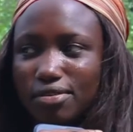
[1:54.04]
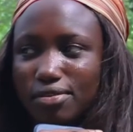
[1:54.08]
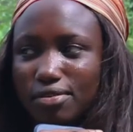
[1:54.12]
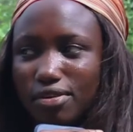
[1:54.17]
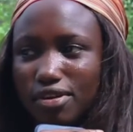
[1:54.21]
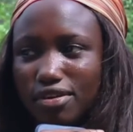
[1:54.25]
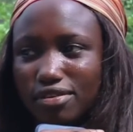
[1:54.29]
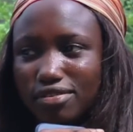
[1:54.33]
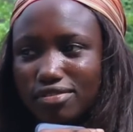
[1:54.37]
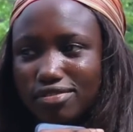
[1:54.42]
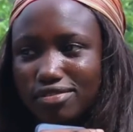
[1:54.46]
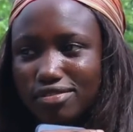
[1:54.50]

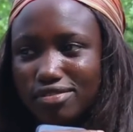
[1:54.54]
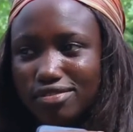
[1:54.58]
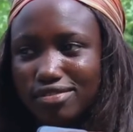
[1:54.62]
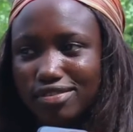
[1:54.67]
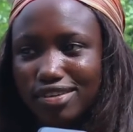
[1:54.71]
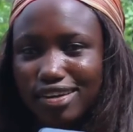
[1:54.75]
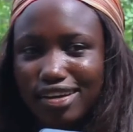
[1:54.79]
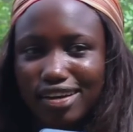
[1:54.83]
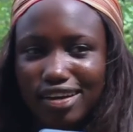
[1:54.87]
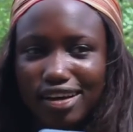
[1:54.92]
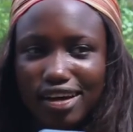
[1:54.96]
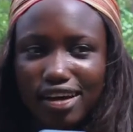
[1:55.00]
Well,
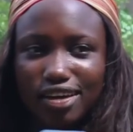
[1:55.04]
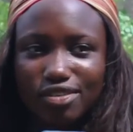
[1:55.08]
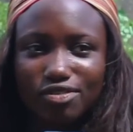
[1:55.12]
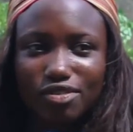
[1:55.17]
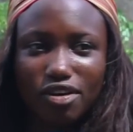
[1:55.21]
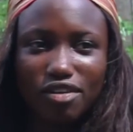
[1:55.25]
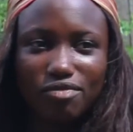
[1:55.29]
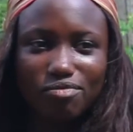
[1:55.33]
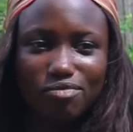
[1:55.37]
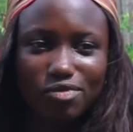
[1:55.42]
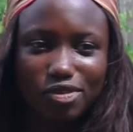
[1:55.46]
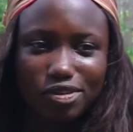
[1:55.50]
I don't
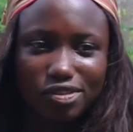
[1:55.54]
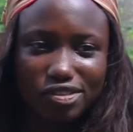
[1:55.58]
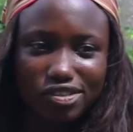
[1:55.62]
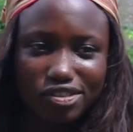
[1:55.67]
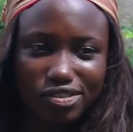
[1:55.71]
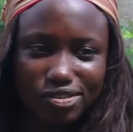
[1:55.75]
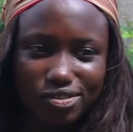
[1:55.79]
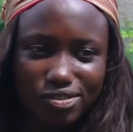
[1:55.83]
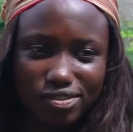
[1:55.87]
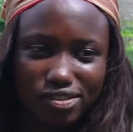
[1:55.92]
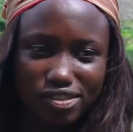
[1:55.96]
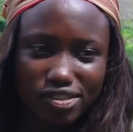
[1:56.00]
have much
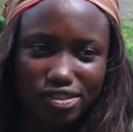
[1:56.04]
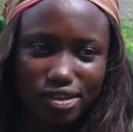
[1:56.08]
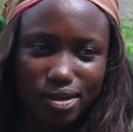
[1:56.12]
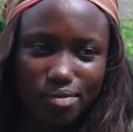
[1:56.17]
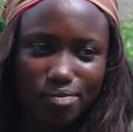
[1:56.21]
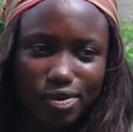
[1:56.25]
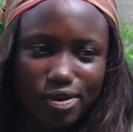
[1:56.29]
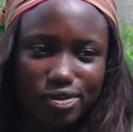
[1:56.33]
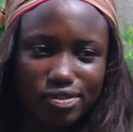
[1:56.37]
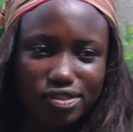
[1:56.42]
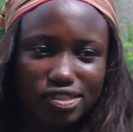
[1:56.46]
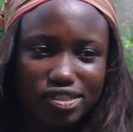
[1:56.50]
to say
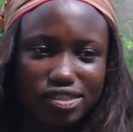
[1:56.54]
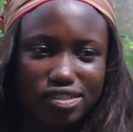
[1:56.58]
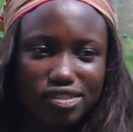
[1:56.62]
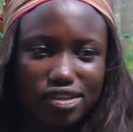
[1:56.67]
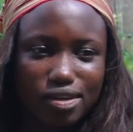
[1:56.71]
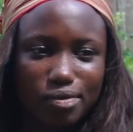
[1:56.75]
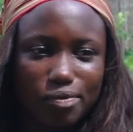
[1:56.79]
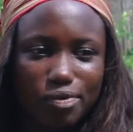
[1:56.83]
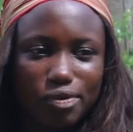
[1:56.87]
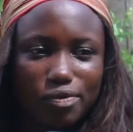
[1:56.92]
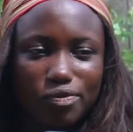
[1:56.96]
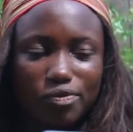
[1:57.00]
about this year
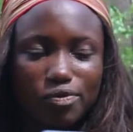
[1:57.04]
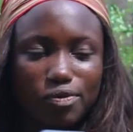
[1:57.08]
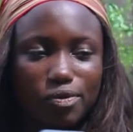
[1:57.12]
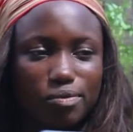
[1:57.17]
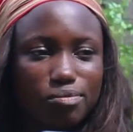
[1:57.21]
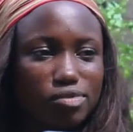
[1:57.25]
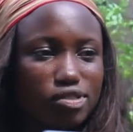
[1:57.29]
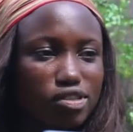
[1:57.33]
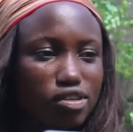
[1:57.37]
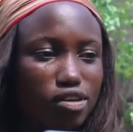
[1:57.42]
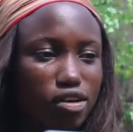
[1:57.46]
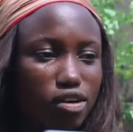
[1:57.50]
apart
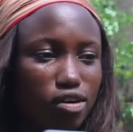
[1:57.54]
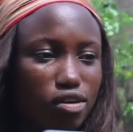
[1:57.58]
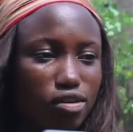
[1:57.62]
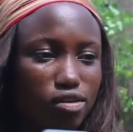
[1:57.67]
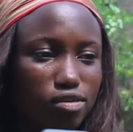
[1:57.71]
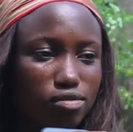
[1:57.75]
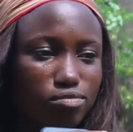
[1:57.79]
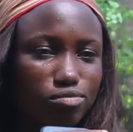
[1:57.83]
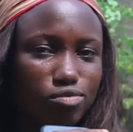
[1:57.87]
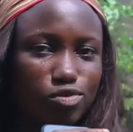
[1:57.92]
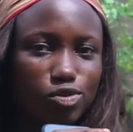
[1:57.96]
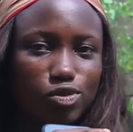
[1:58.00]
from the
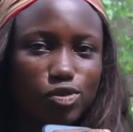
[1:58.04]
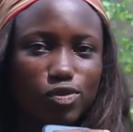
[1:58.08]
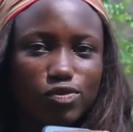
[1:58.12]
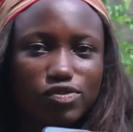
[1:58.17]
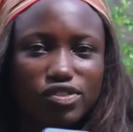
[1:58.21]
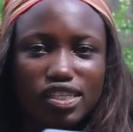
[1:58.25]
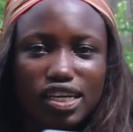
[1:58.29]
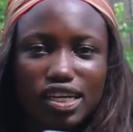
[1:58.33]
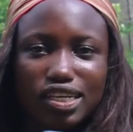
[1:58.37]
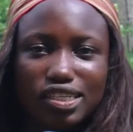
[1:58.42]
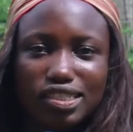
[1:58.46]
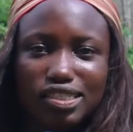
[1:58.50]
um, COVID
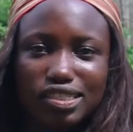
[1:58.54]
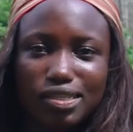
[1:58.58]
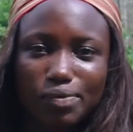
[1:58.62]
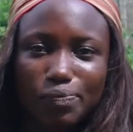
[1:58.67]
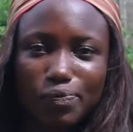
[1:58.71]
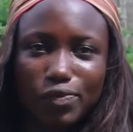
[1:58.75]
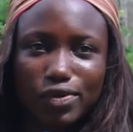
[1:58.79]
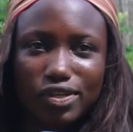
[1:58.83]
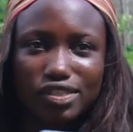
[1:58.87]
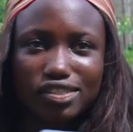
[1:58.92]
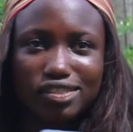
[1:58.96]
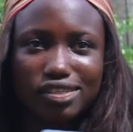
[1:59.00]
19
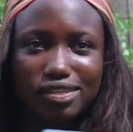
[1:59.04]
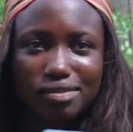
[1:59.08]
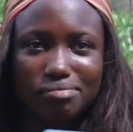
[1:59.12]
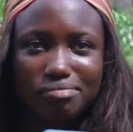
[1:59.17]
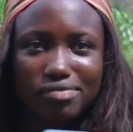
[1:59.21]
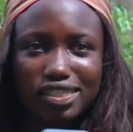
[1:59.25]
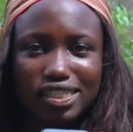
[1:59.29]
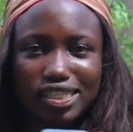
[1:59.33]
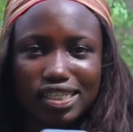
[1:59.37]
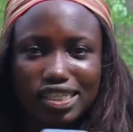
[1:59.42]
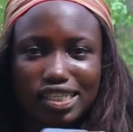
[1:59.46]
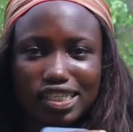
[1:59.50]

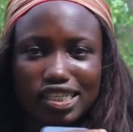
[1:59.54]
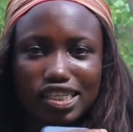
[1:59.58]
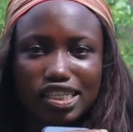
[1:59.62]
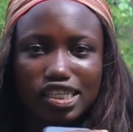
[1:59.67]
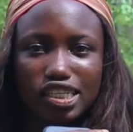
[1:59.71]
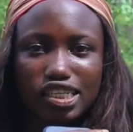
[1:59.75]
pandemic